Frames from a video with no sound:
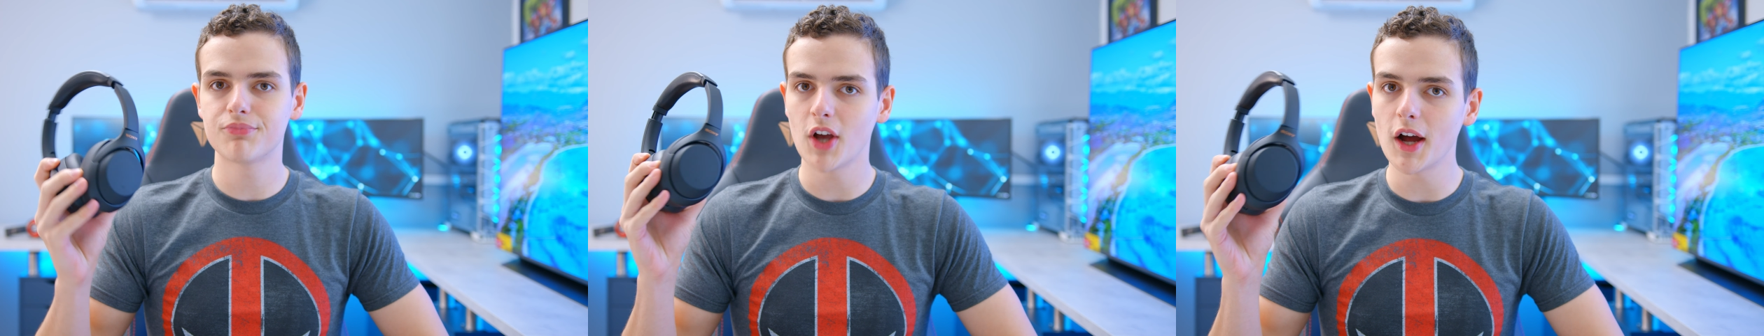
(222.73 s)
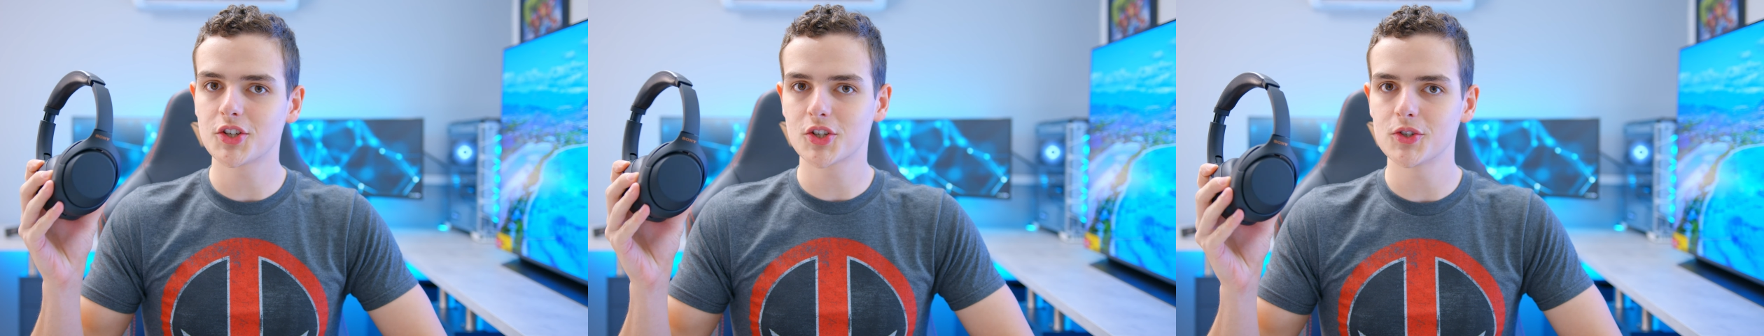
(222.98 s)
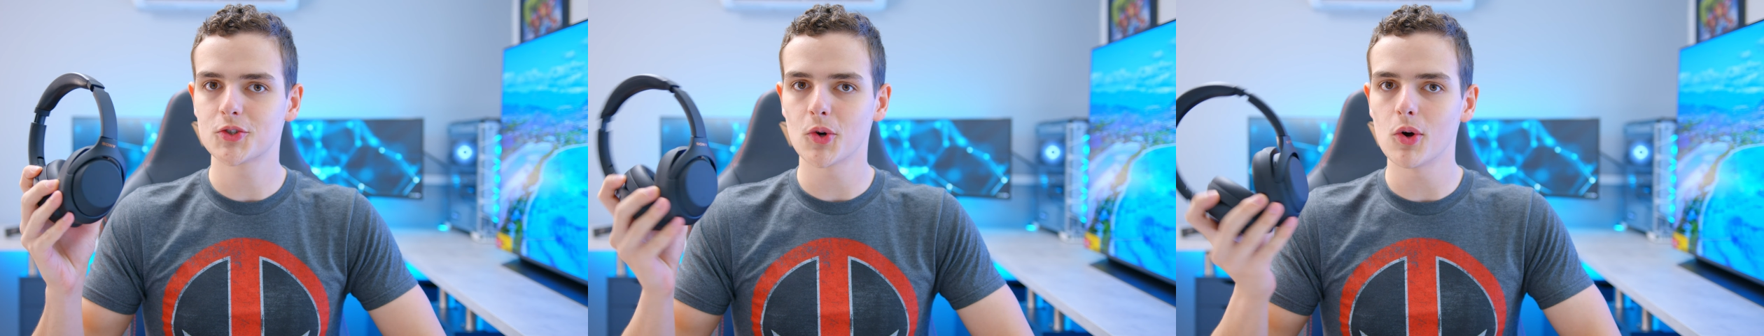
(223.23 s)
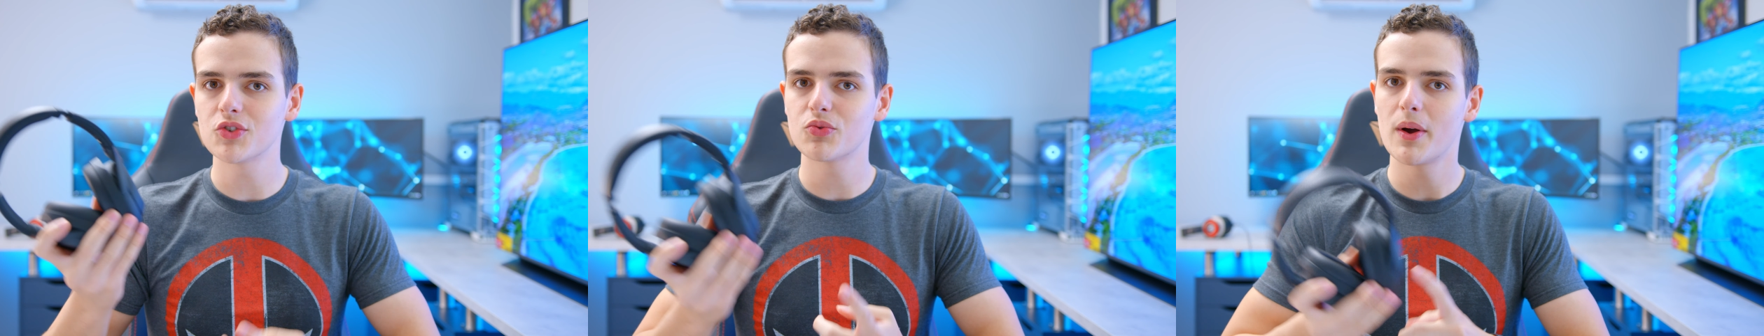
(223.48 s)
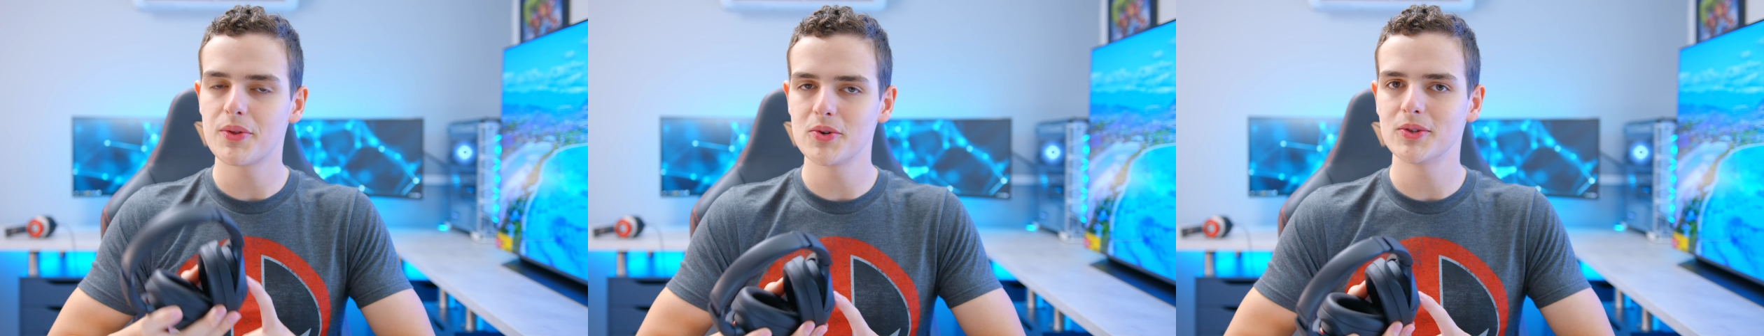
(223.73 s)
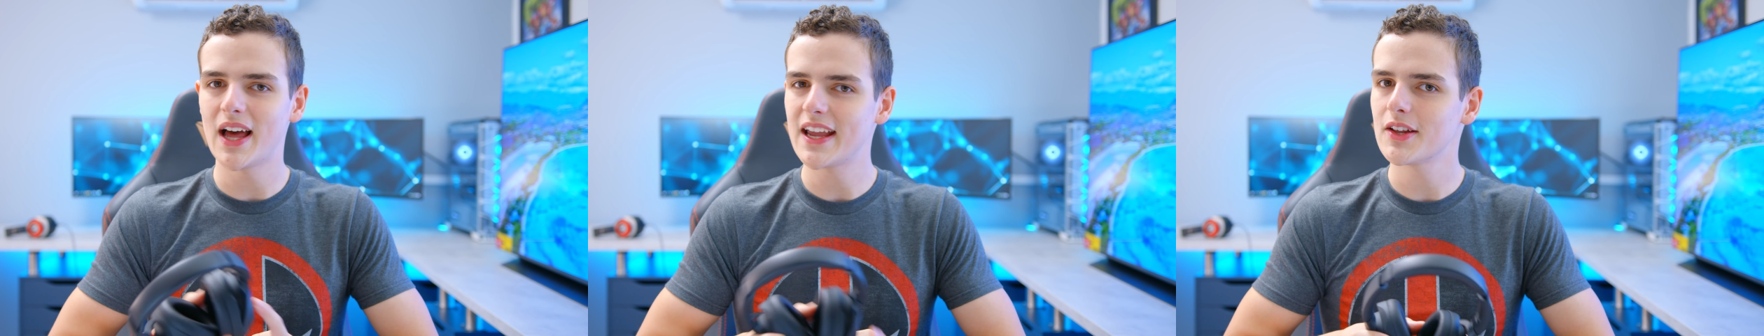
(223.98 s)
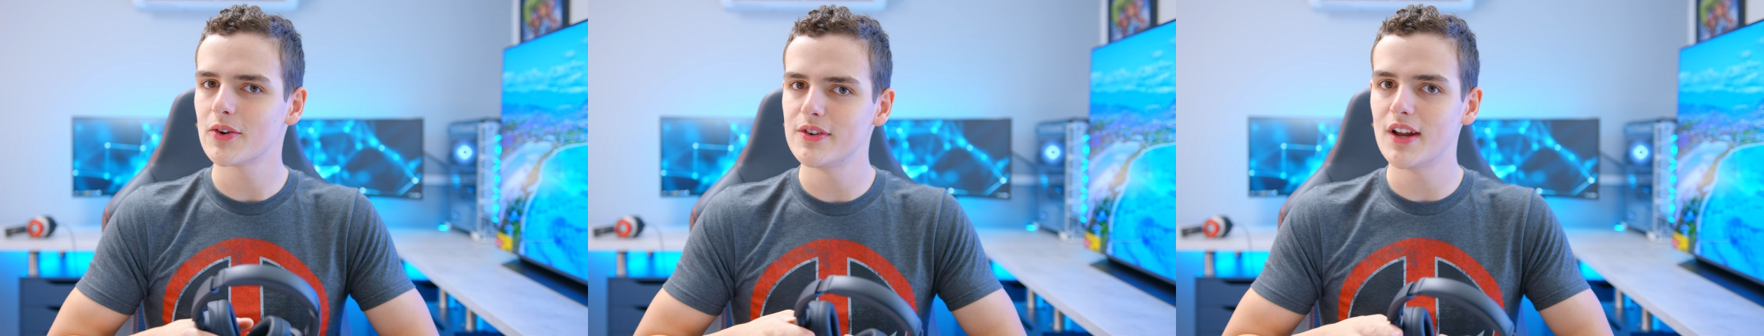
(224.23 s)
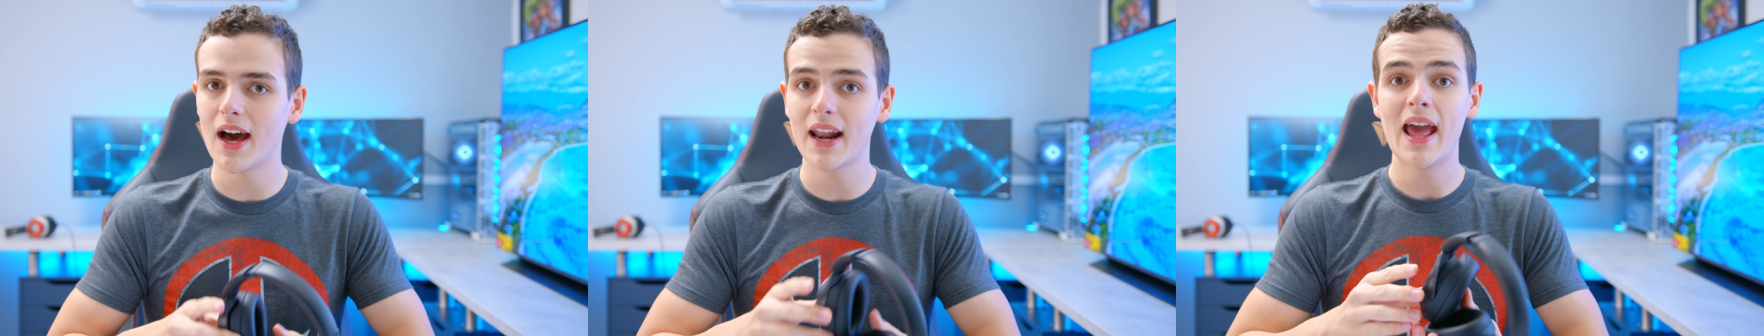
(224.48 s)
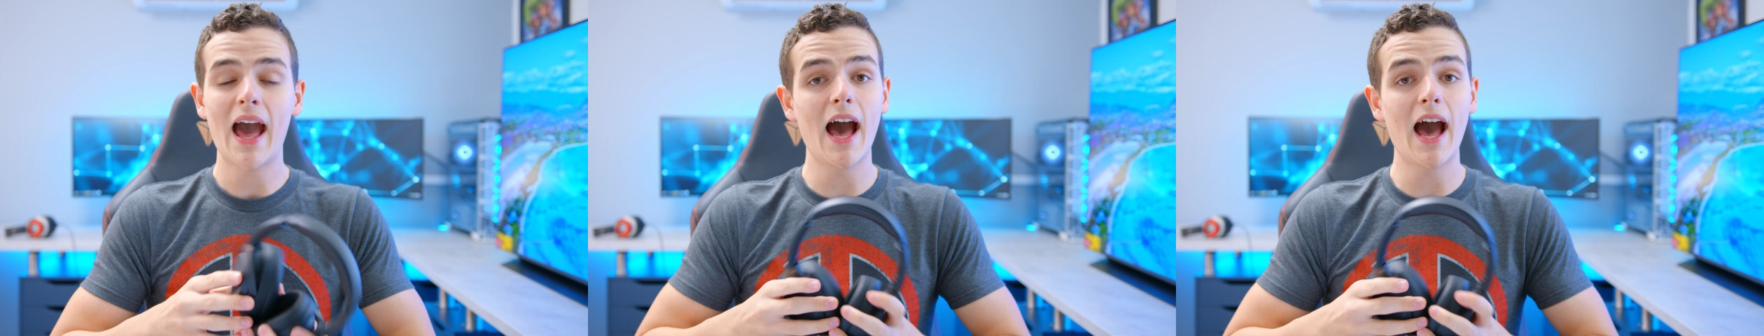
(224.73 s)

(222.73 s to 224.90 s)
touch controls, whether you like it or not.